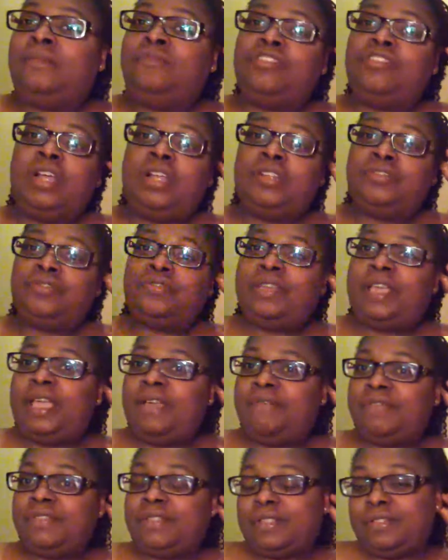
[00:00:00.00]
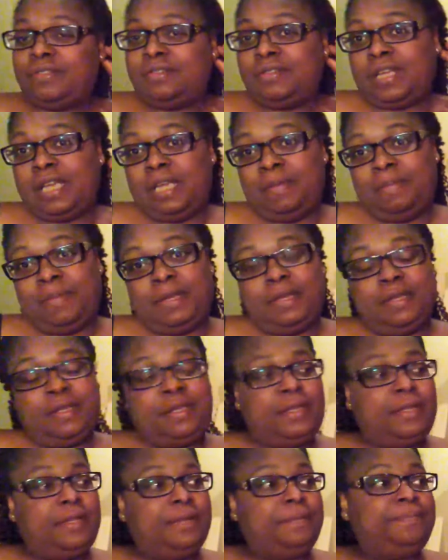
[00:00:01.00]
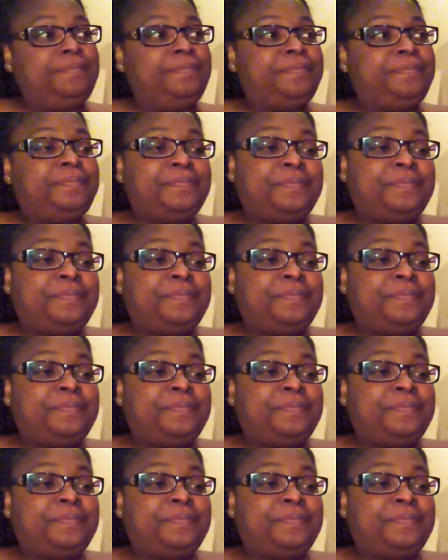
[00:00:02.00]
I'm trying to do it every single day. But again,